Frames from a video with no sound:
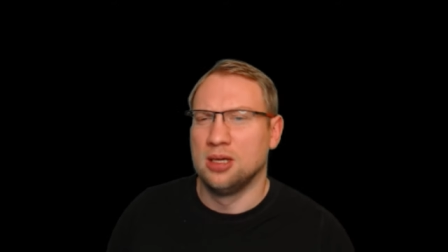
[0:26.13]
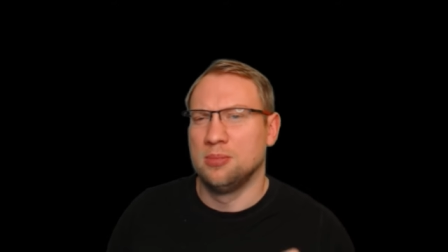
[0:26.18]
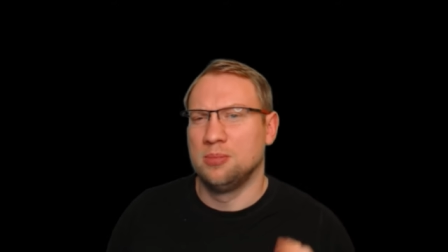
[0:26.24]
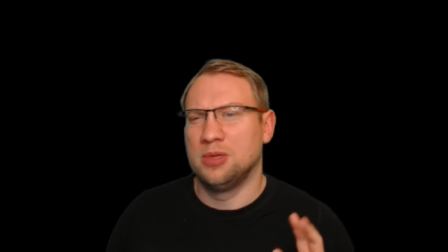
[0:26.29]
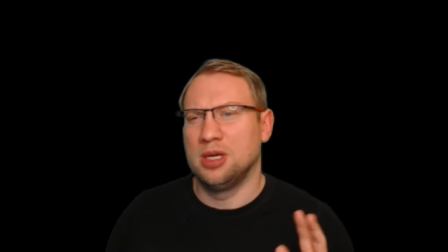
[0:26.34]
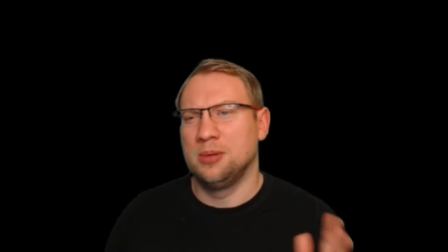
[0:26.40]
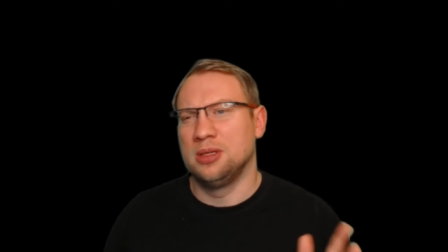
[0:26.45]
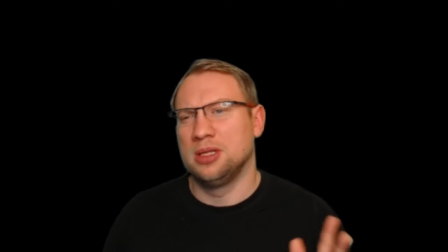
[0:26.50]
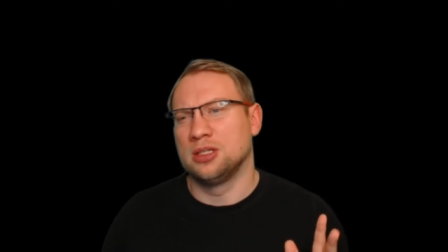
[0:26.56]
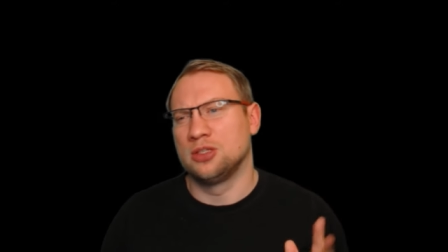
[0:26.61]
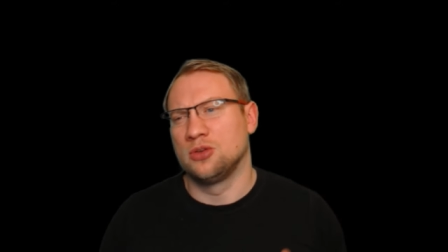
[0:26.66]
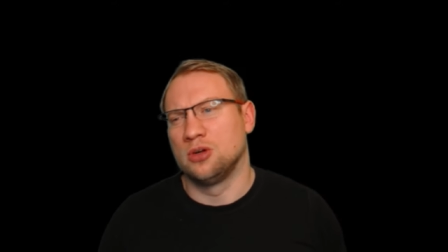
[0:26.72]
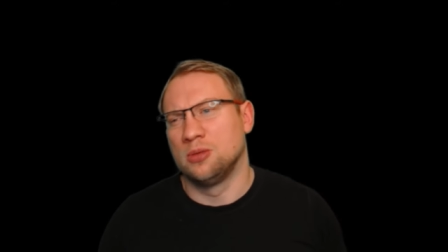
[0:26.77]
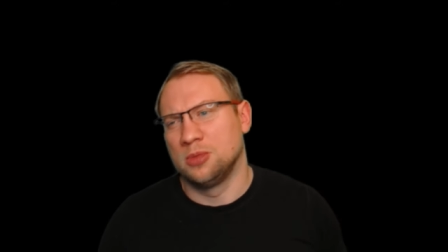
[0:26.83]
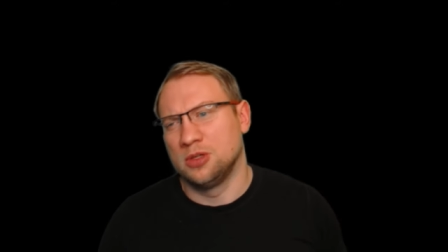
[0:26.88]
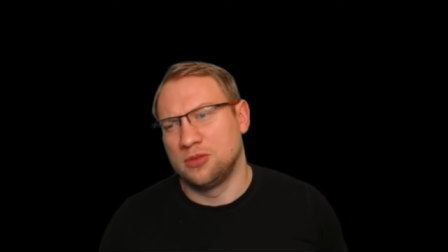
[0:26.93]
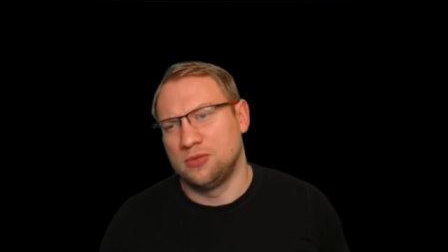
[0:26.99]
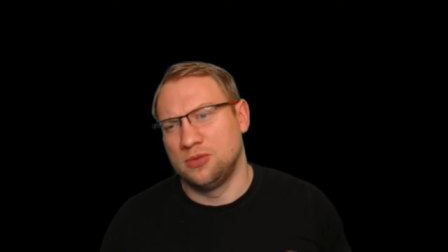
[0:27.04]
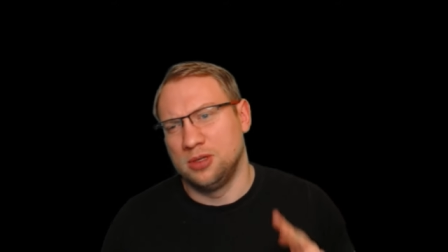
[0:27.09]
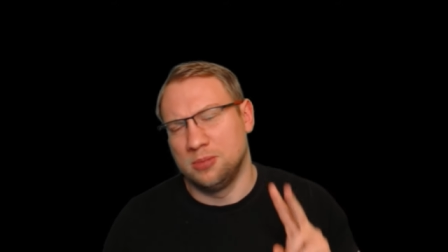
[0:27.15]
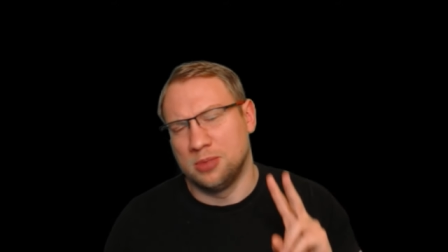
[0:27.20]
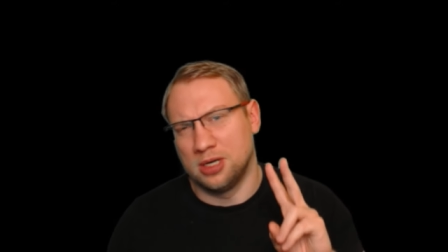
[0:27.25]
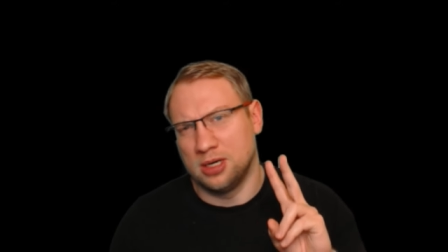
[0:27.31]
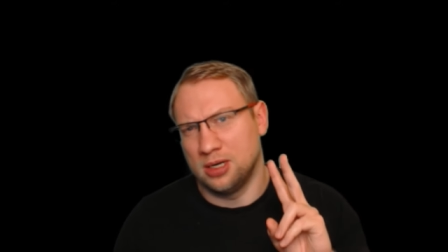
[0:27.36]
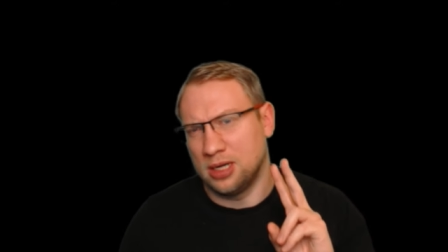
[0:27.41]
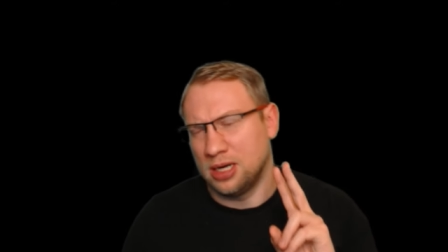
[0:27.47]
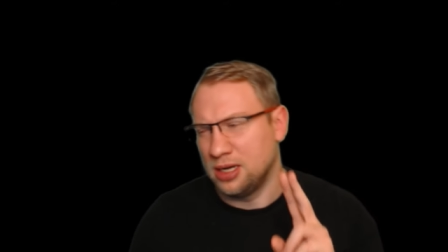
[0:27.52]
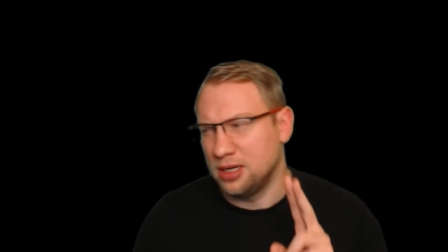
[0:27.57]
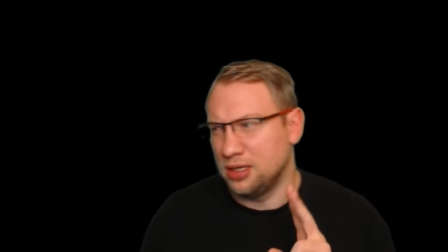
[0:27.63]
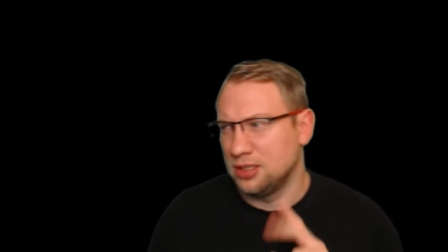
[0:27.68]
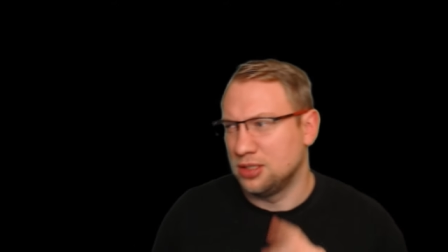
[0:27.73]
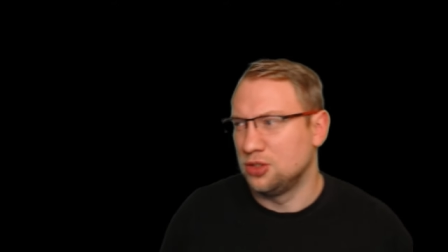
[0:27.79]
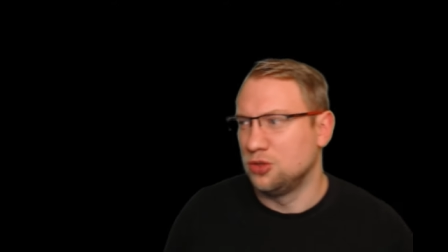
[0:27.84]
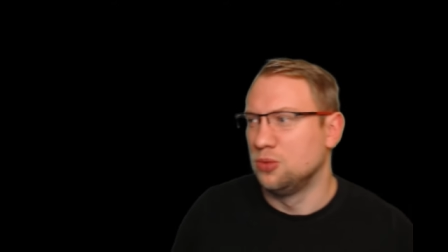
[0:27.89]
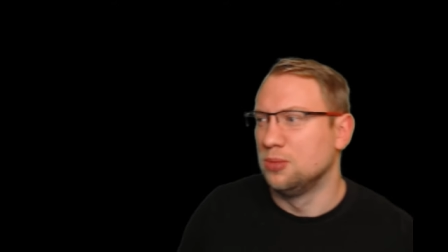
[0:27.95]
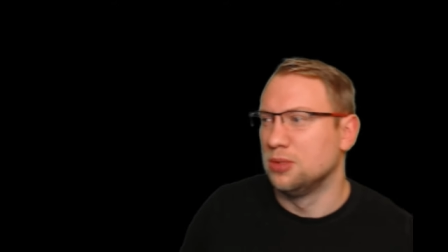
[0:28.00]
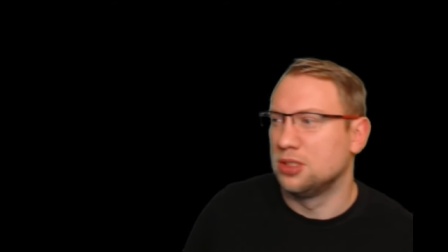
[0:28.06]
Maybe there's going to be three, but I
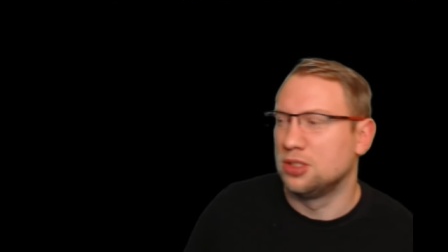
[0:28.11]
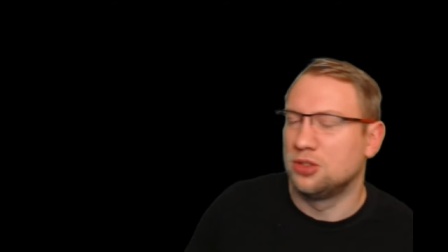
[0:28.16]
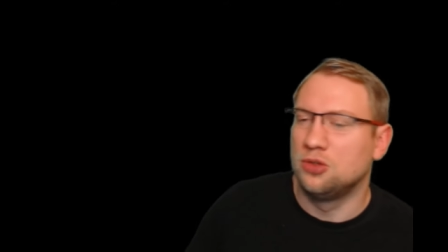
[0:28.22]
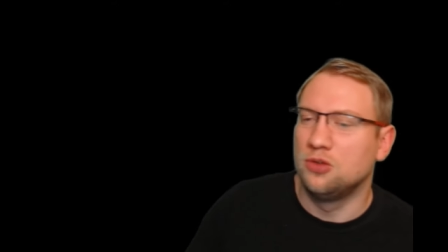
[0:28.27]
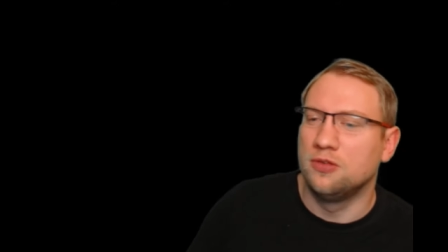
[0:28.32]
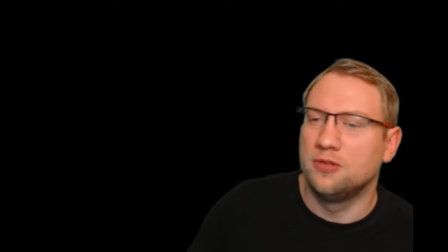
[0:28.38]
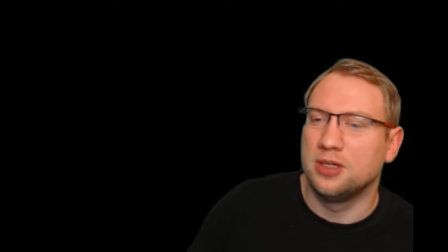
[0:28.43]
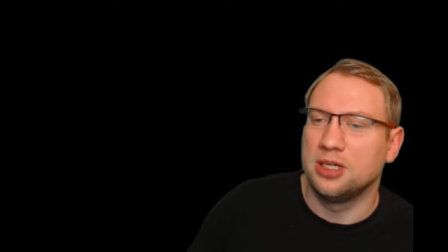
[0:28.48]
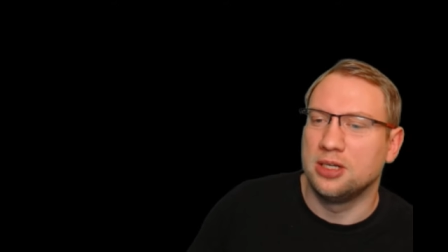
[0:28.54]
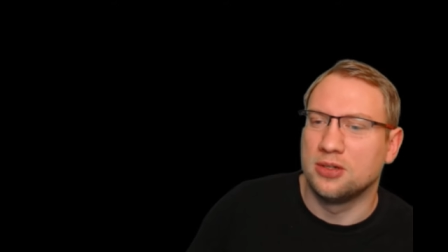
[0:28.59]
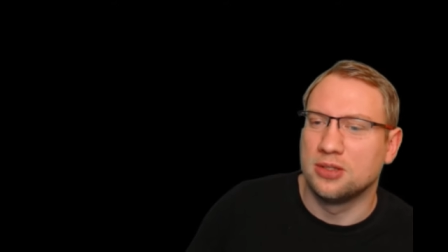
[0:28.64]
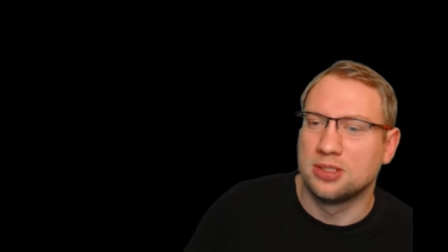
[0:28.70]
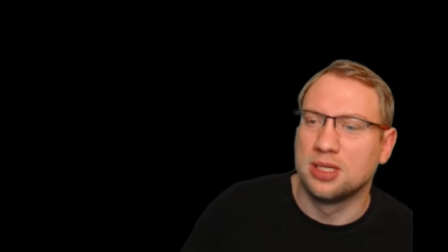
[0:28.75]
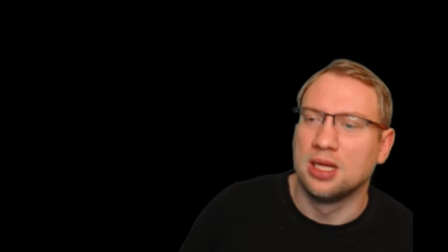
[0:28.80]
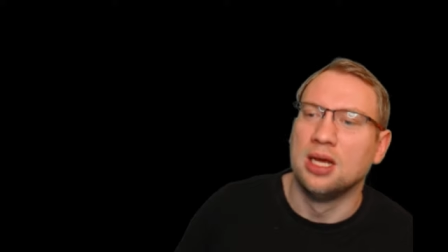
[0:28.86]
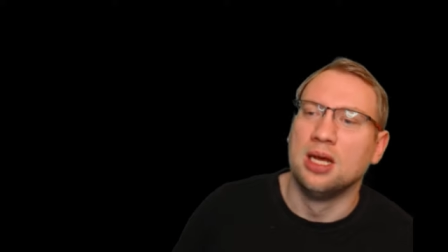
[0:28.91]
assume it's two videos.